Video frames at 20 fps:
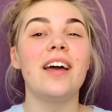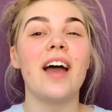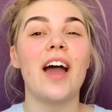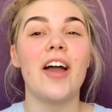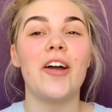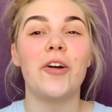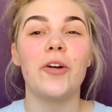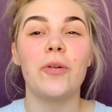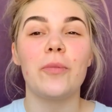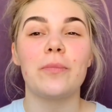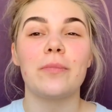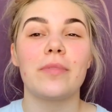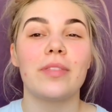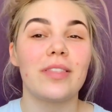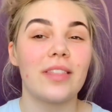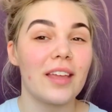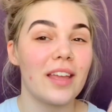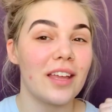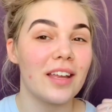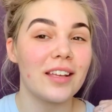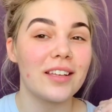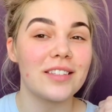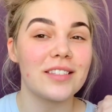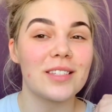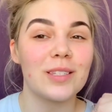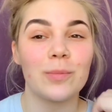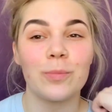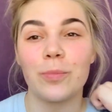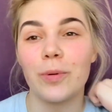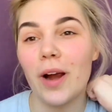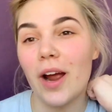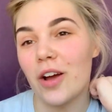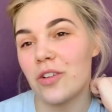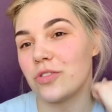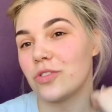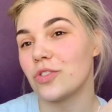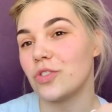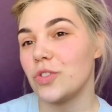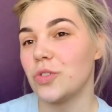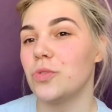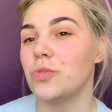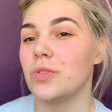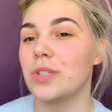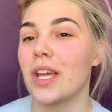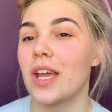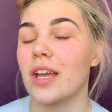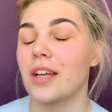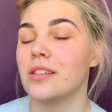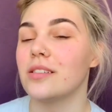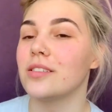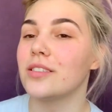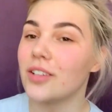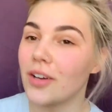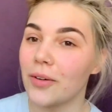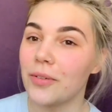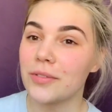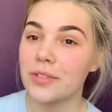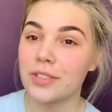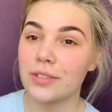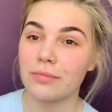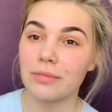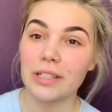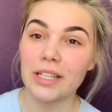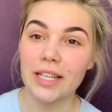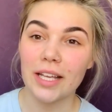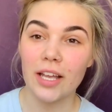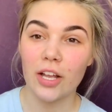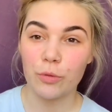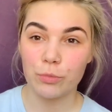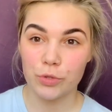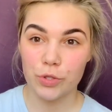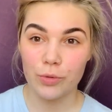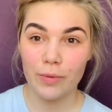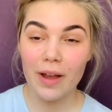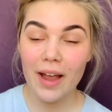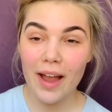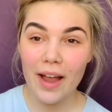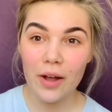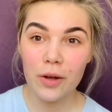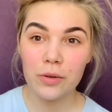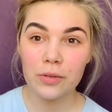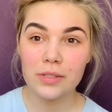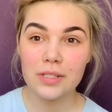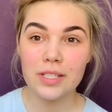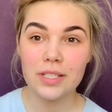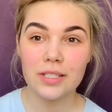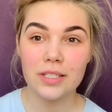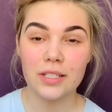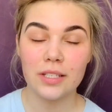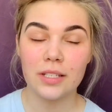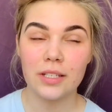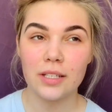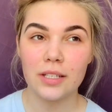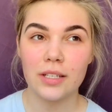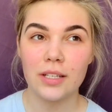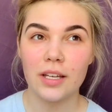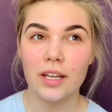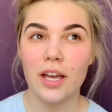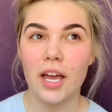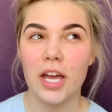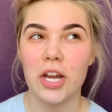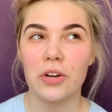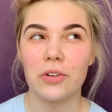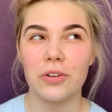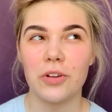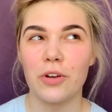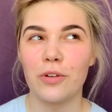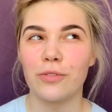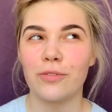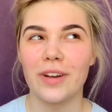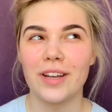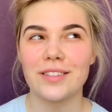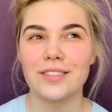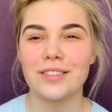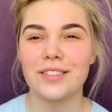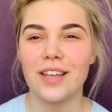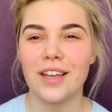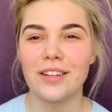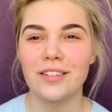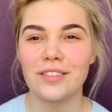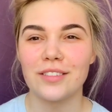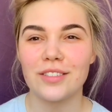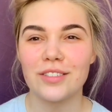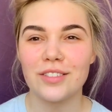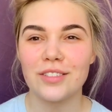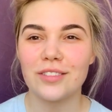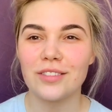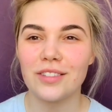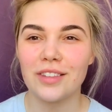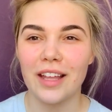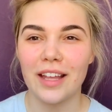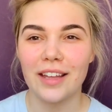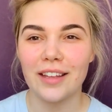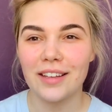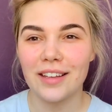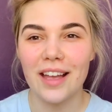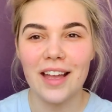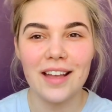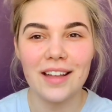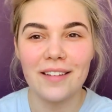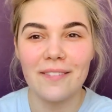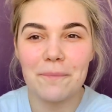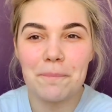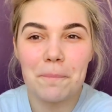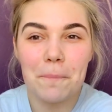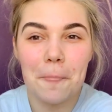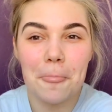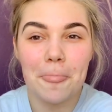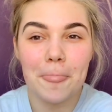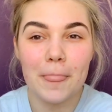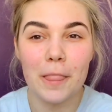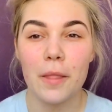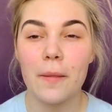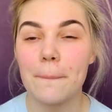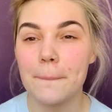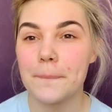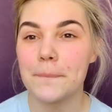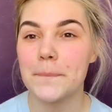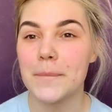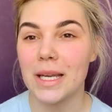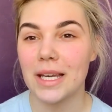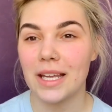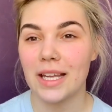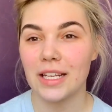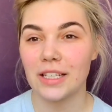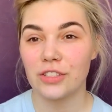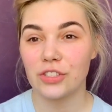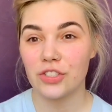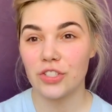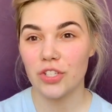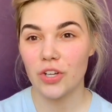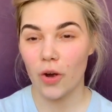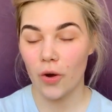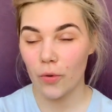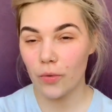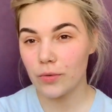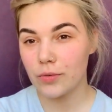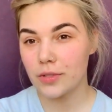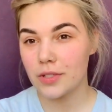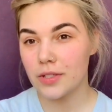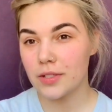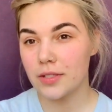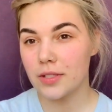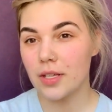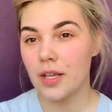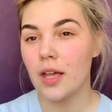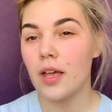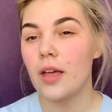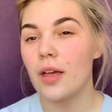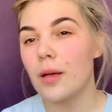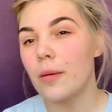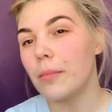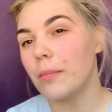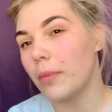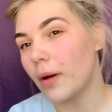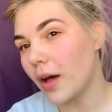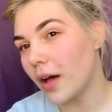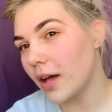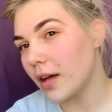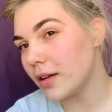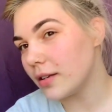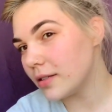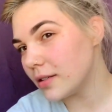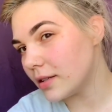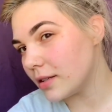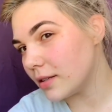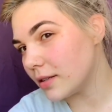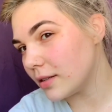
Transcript: I hope these brows do's and don'ts really helped you out. I don't know if I said like many don'ts, but